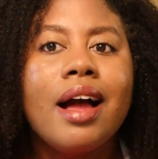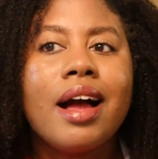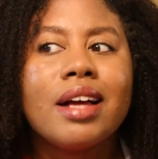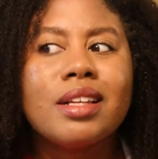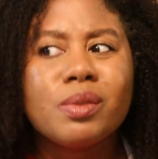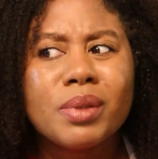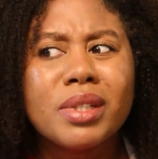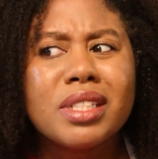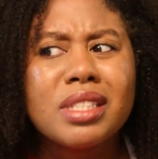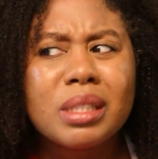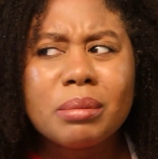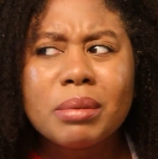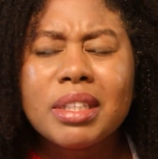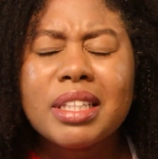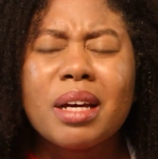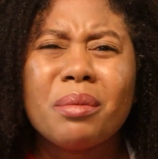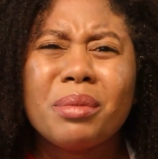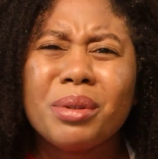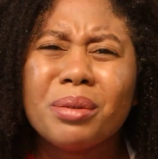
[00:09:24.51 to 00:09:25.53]
as well as
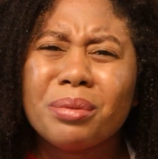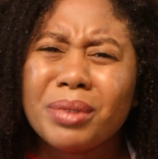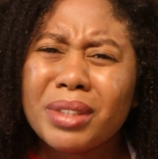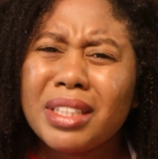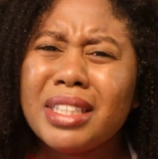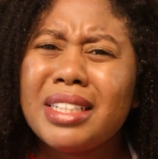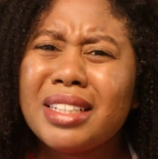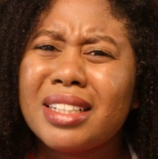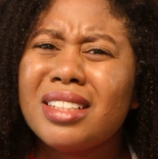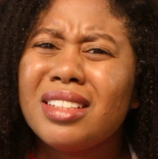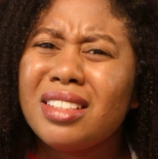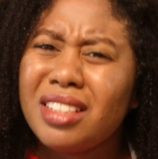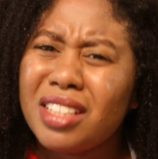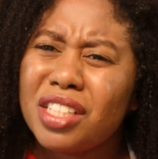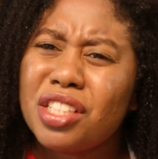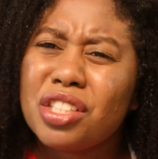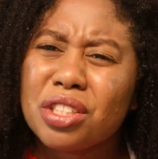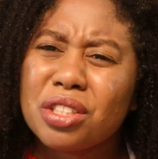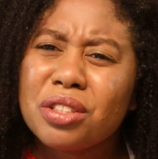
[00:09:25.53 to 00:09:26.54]
something that would really
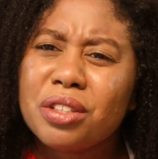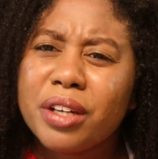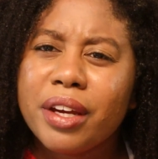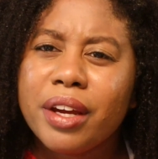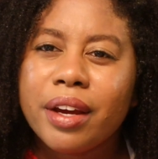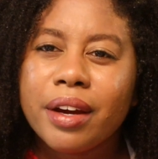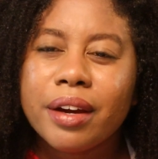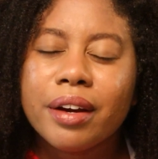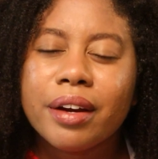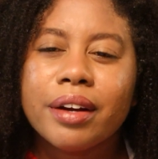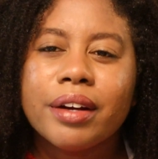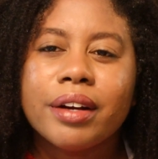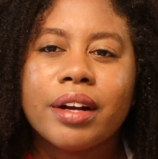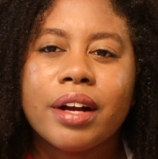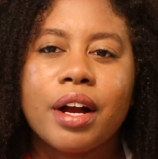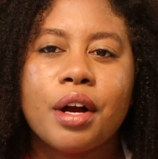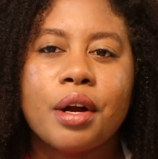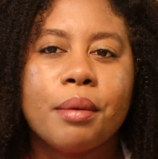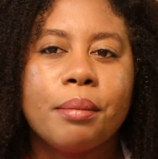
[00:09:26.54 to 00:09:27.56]
condition your hair,